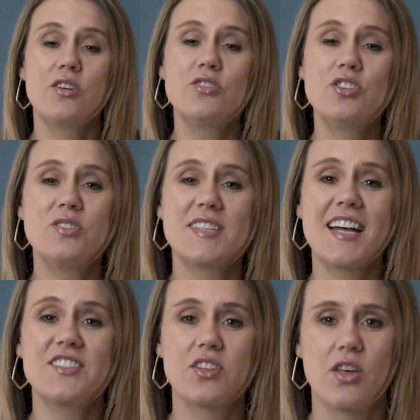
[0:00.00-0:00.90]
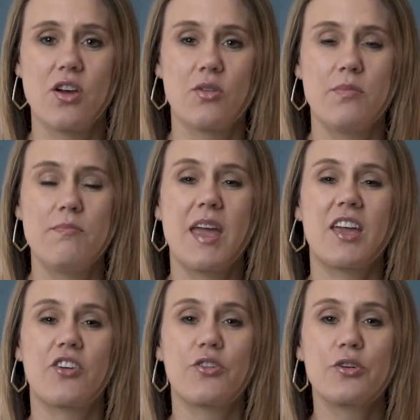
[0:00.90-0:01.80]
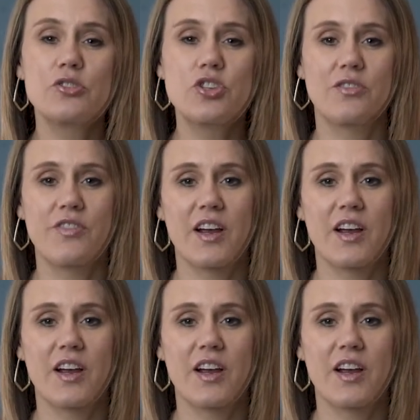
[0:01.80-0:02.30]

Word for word: Those two stats alone make it crucial